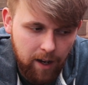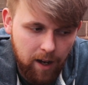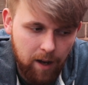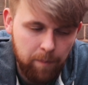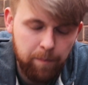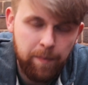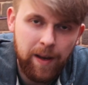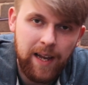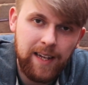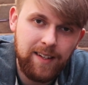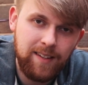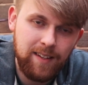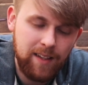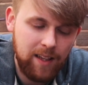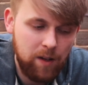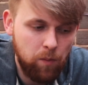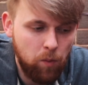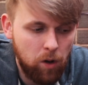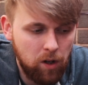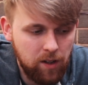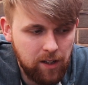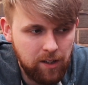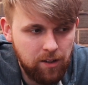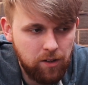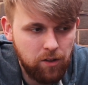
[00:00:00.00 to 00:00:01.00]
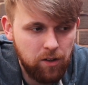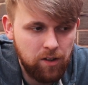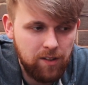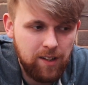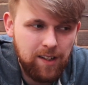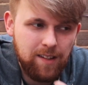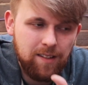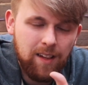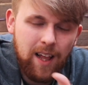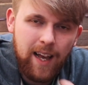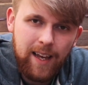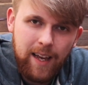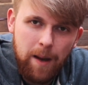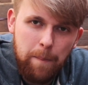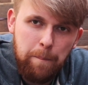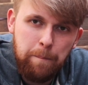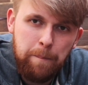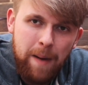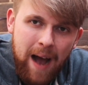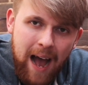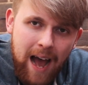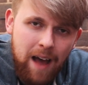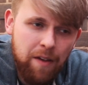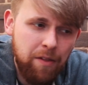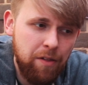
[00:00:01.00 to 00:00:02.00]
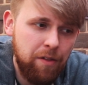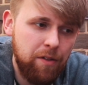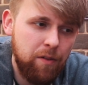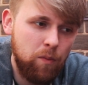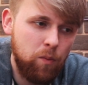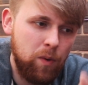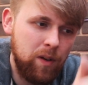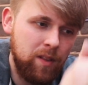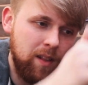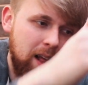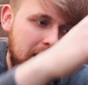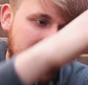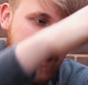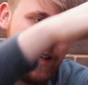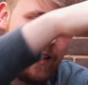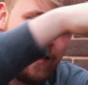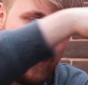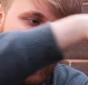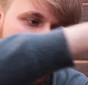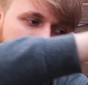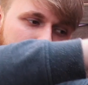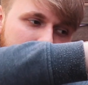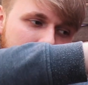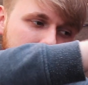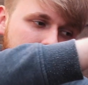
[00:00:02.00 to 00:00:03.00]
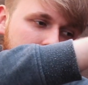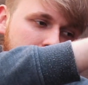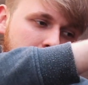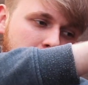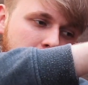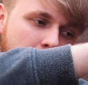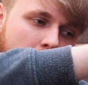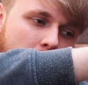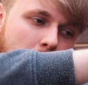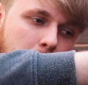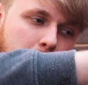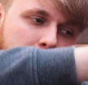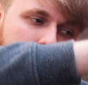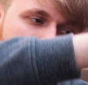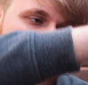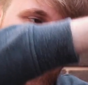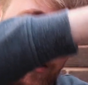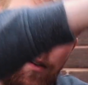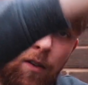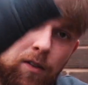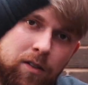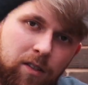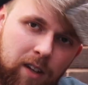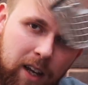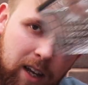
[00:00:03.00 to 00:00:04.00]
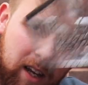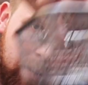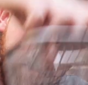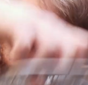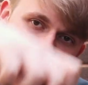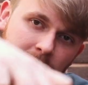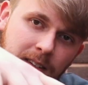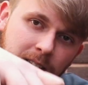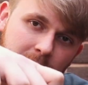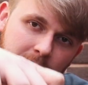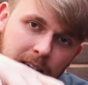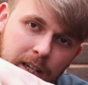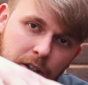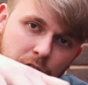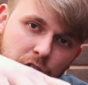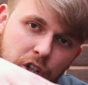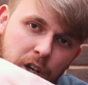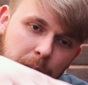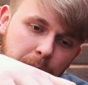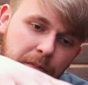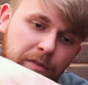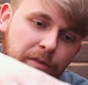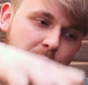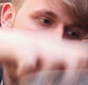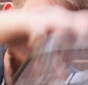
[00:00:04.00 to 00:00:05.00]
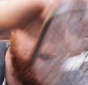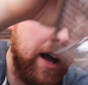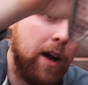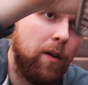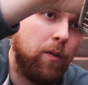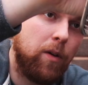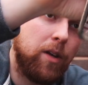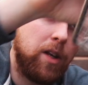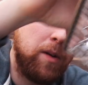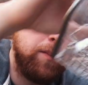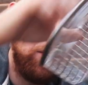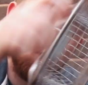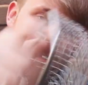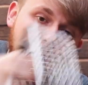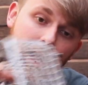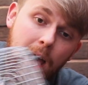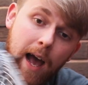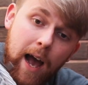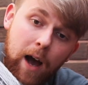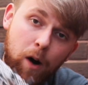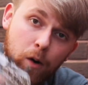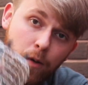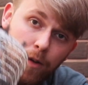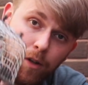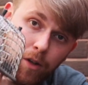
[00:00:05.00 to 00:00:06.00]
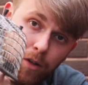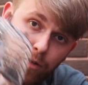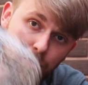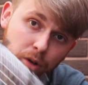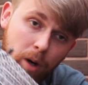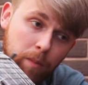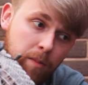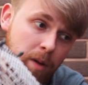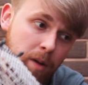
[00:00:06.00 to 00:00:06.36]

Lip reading: and basically what this does, it's like a bath with like a divot in the top, and it looks like basically a chip fryer when you pull it out. You drop